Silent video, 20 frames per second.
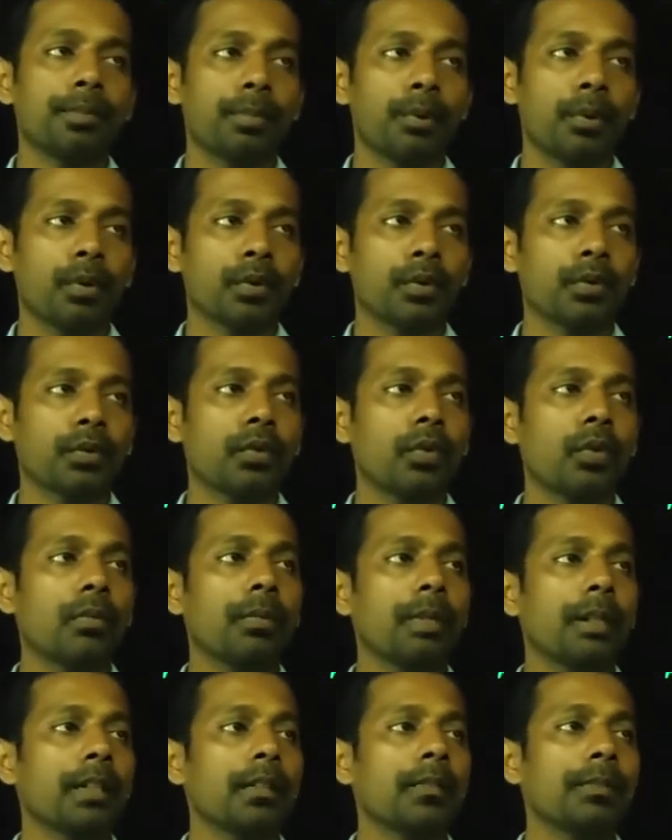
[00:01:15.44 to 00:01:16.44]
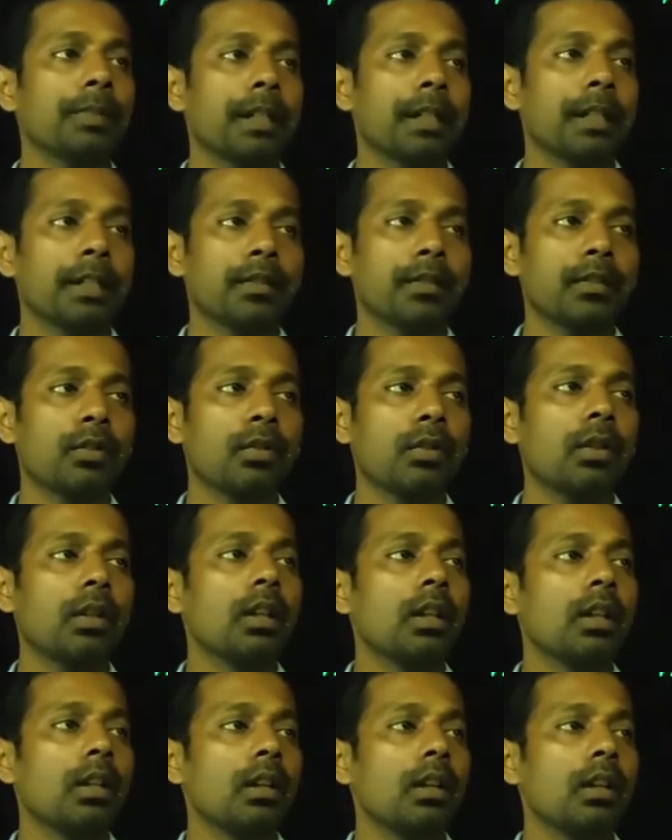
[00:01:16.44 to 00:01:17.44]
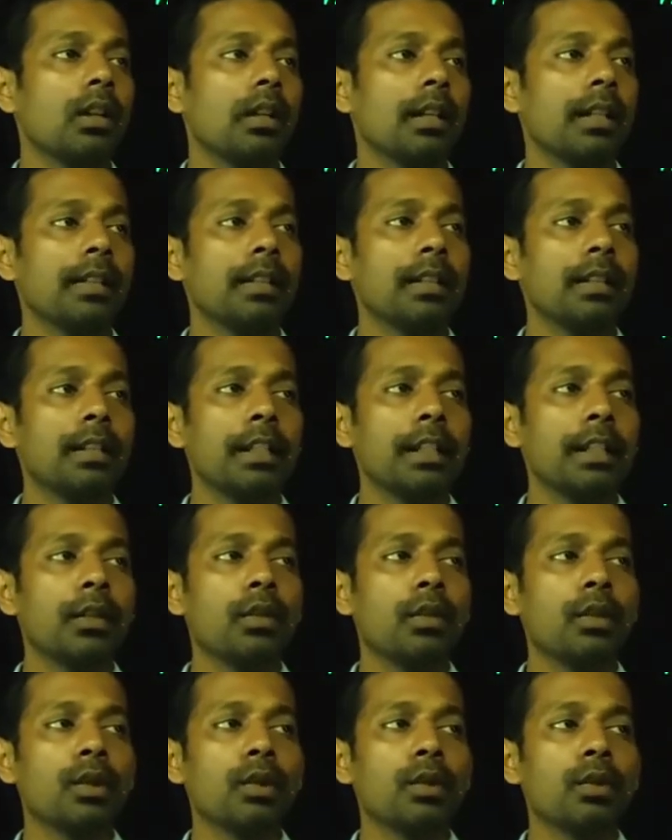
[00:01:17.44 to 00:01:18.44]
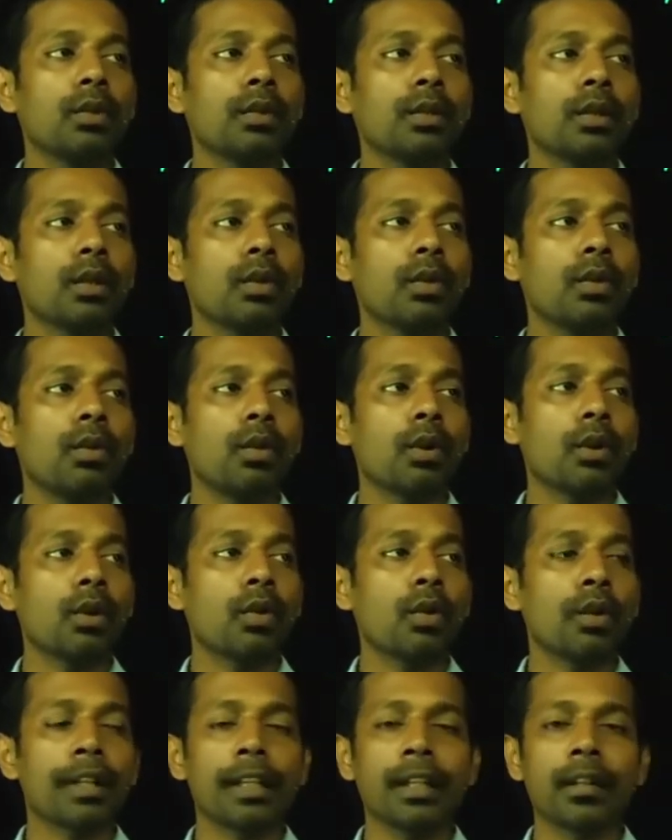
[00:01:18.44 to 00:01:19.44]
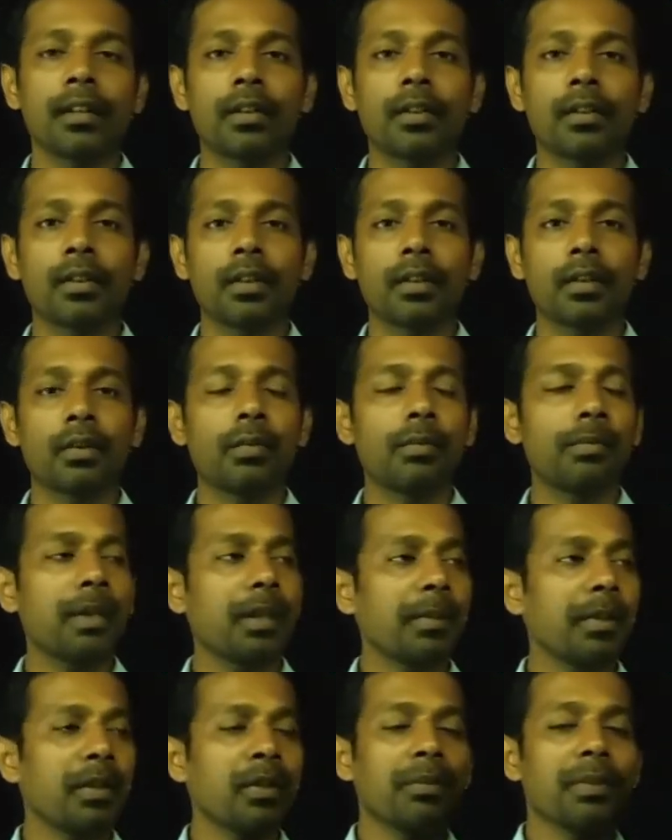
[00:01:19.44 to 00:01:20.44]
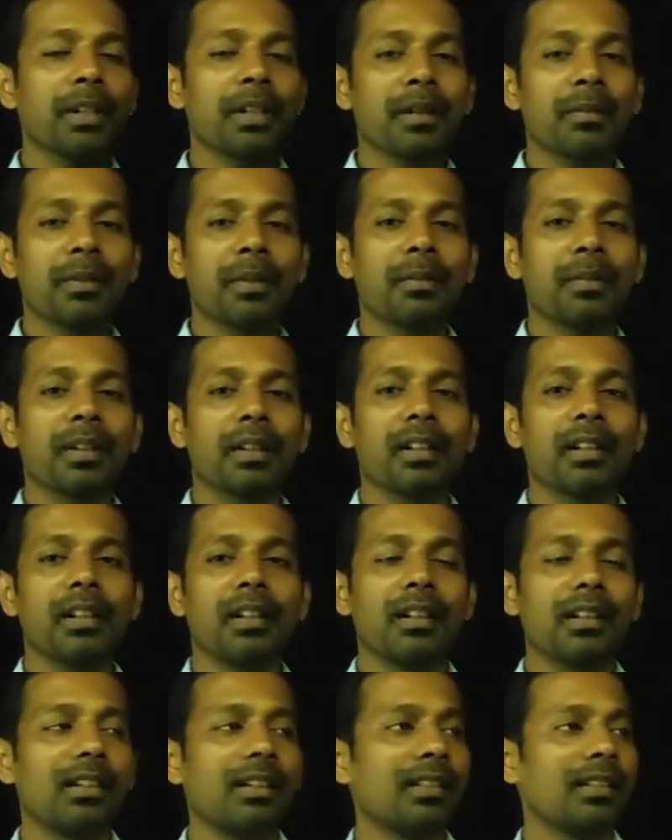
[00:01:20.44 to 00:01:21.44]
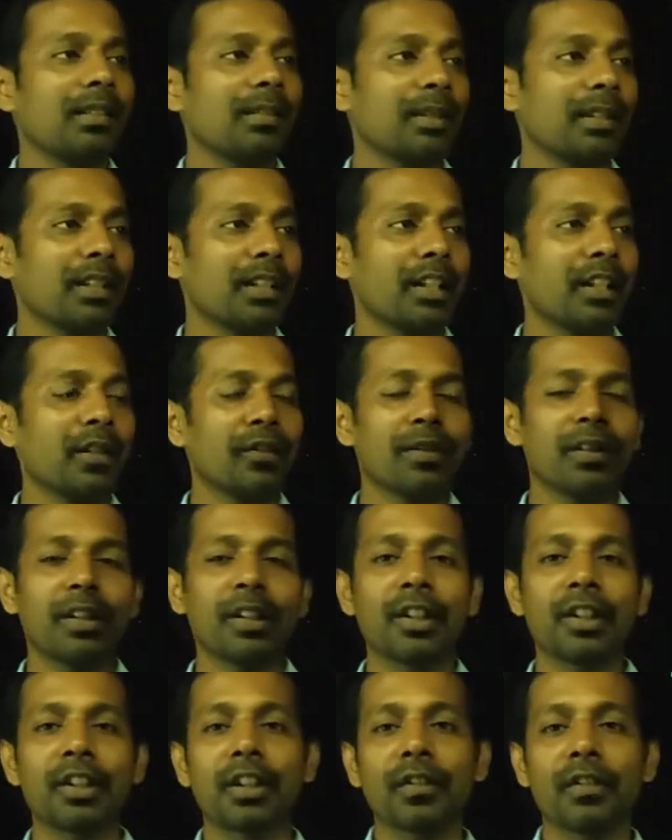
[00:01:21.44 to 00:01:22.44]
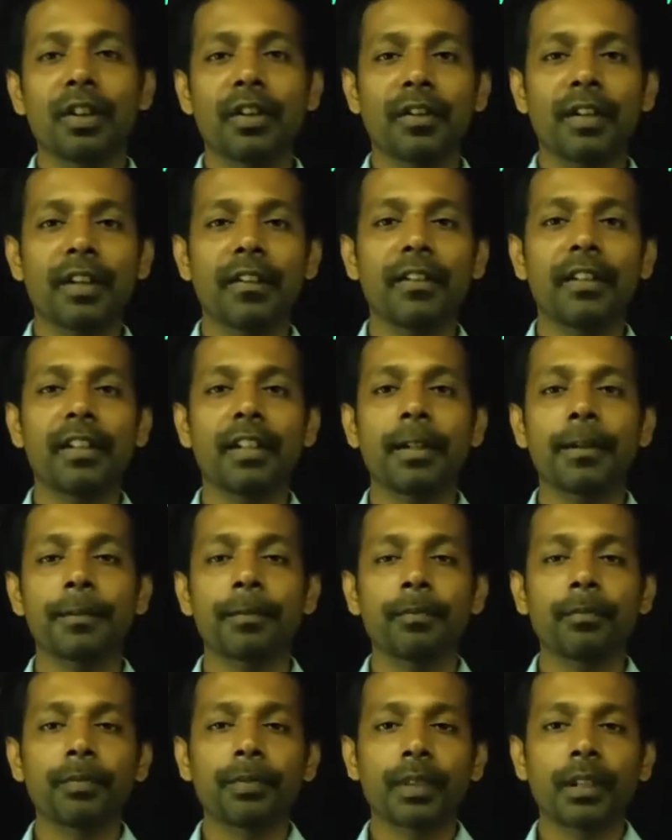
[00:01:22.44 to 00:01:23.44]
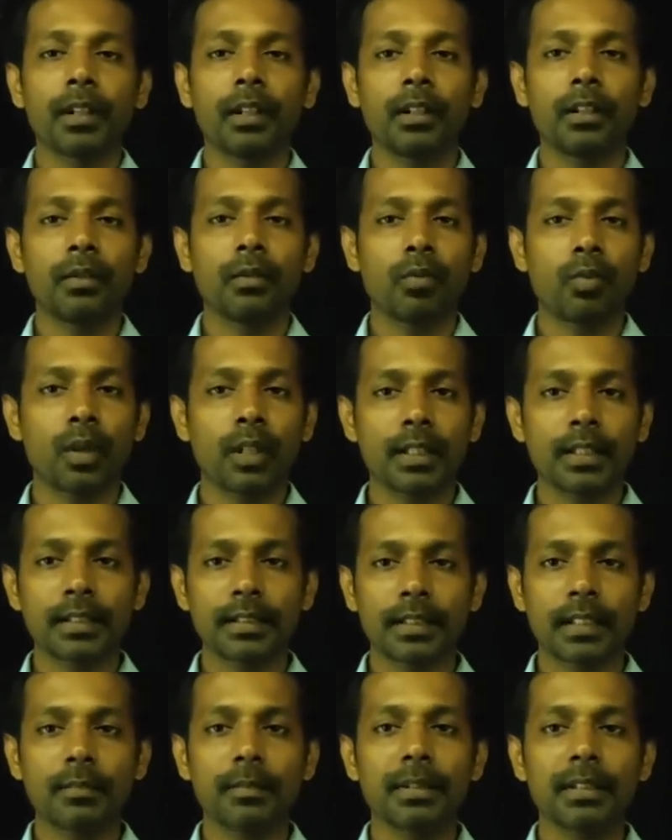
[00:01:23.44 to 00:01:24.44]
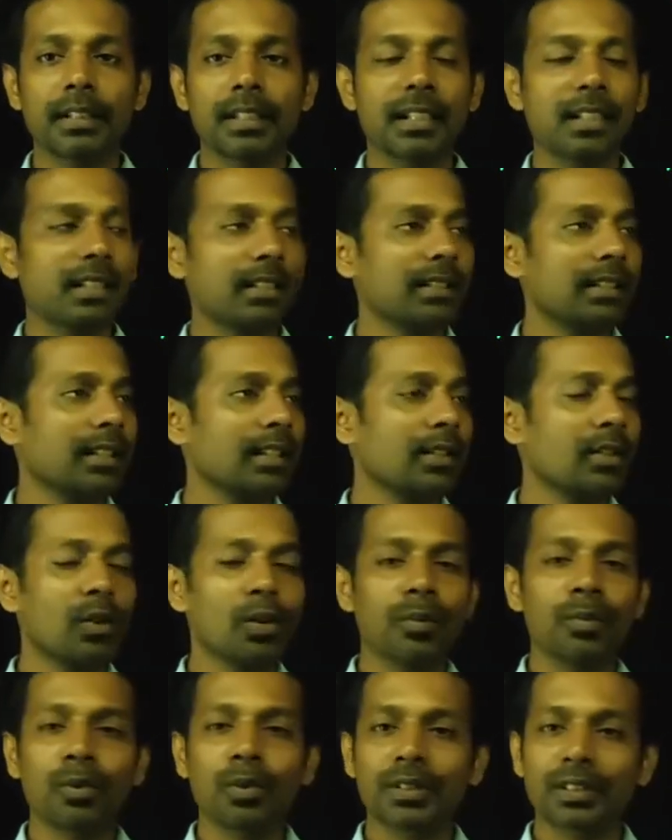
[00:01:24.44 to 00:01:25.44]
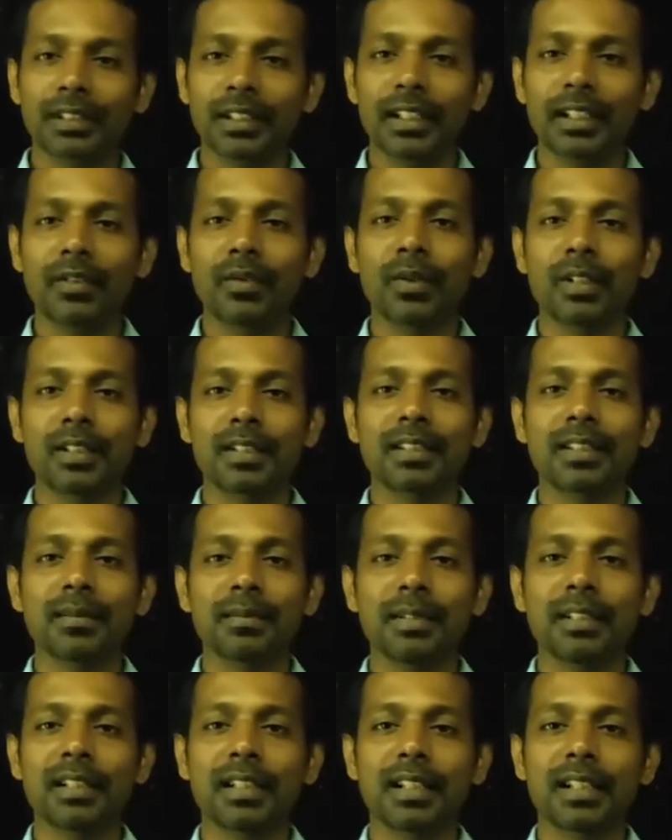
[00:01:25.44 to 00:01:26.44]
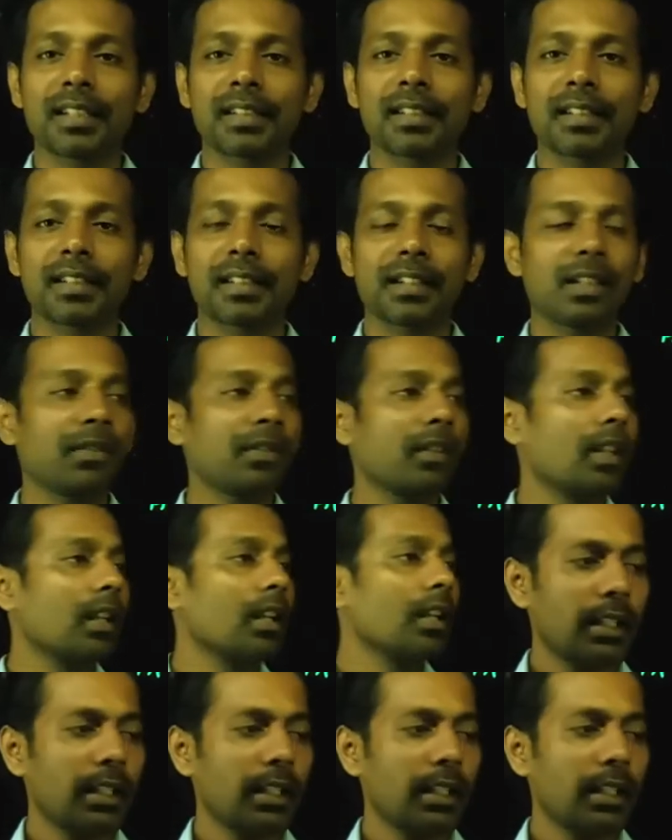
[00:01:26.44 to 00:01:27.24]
Post test score minus pretest score, is it equal to zero or not equal to zero? Maybe you may remember a similar kind of condition when we have done one sample t-test. It's almost like a one sample t-test itself.